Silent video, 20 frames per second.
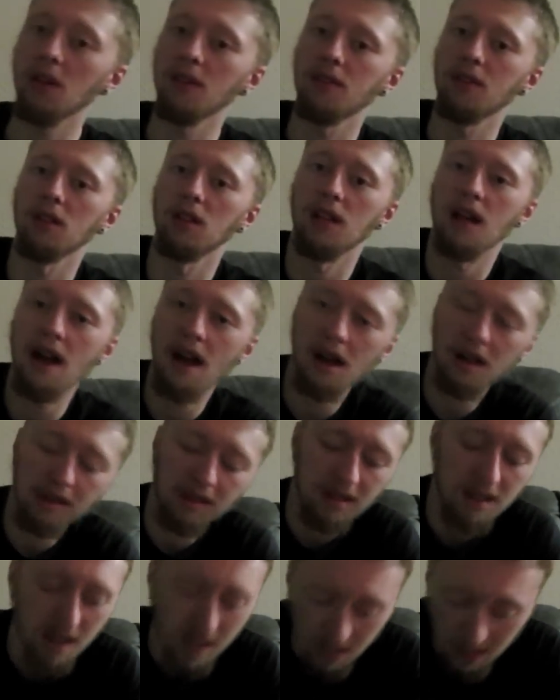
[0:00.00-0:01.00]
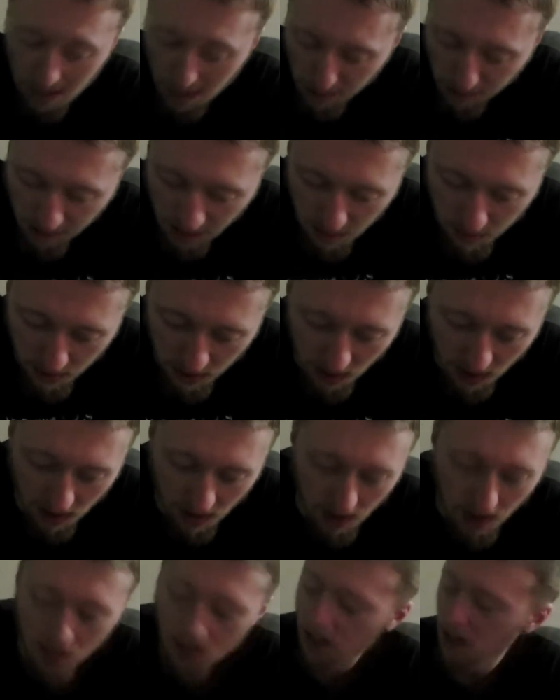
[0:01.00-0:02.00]
The last NES game
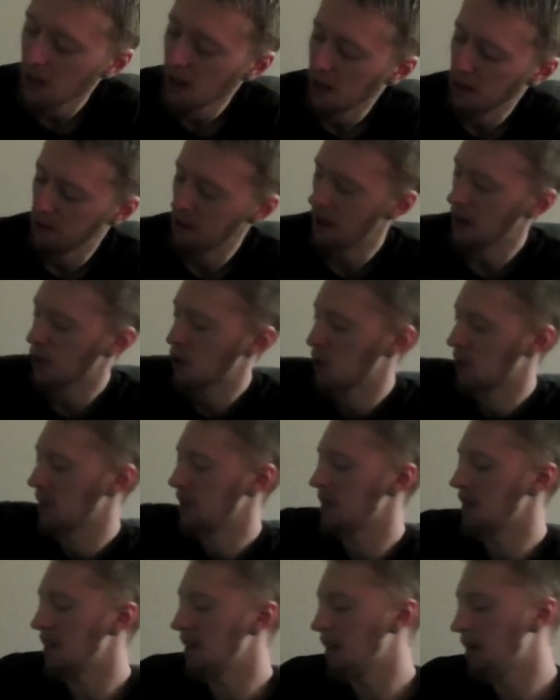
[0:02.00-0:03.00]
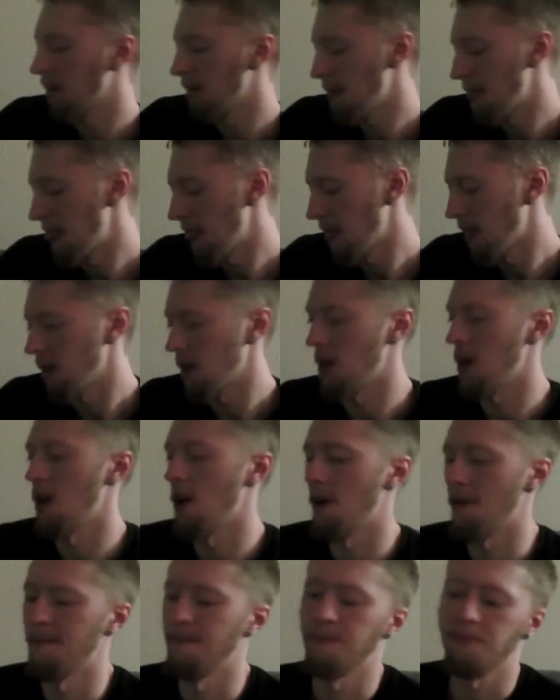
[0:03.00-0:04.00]
here is actually
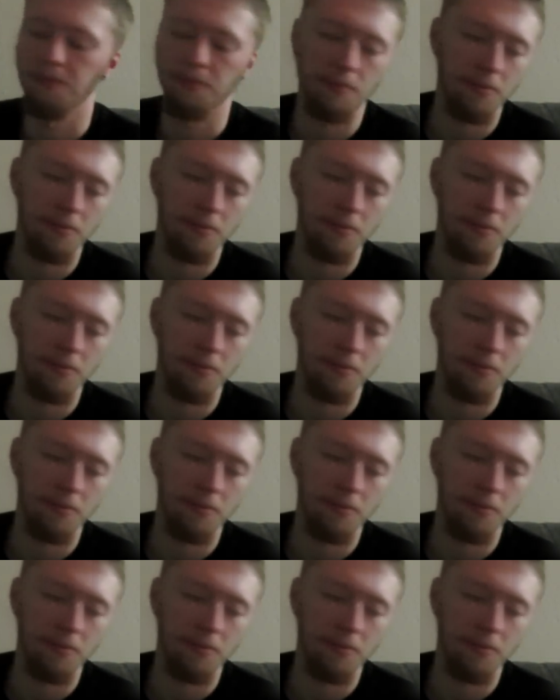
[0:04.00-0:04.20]
um,